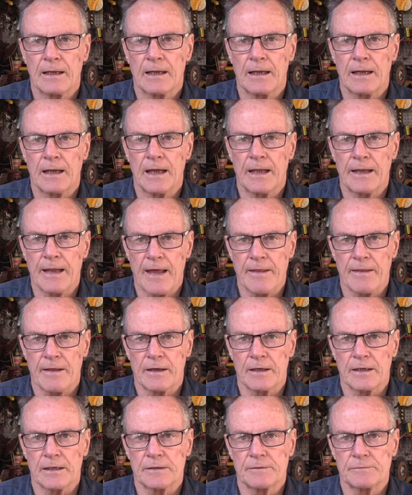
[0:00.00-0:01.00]

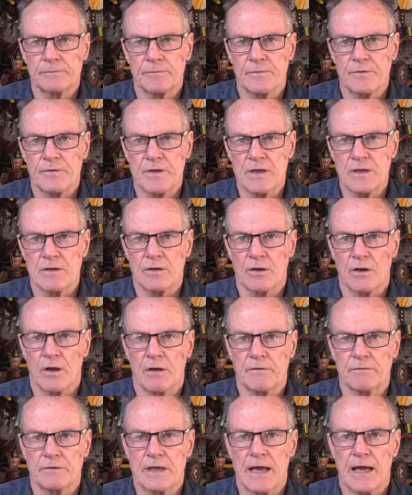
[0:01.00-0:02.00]
Another thing that
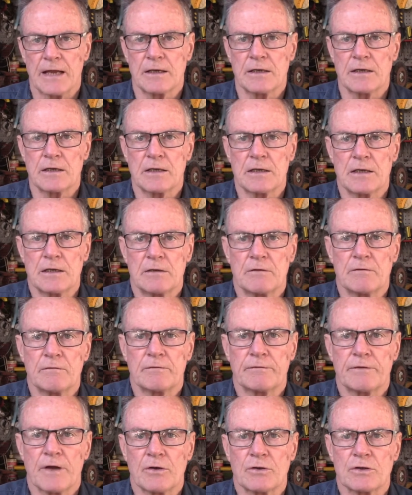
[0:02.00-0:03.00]
I've done in
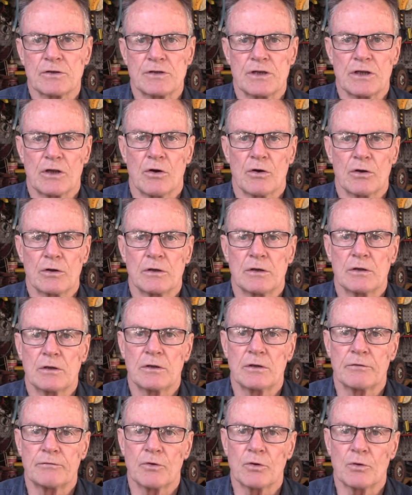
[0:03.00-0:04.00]
focusing on
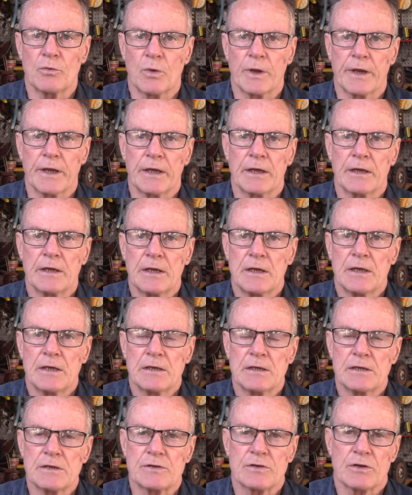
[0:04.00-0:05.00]
the footwear
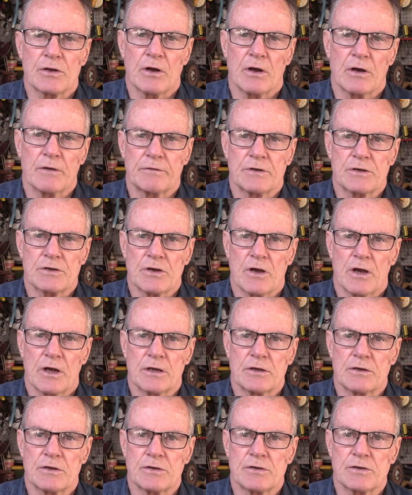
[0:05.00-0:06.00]
is that I've
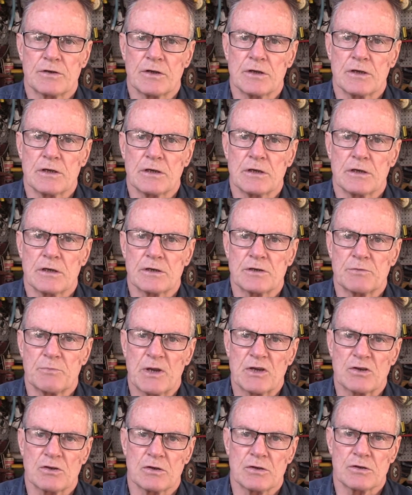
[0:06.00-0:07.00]
decided to see a
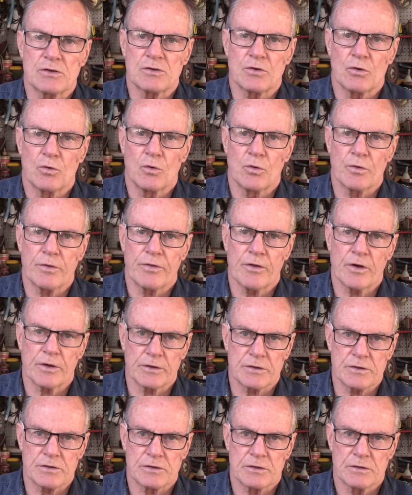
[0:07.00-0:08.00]
specialist
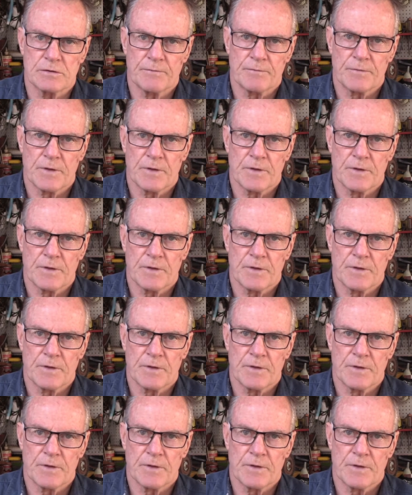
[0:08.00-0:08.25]
orthotist.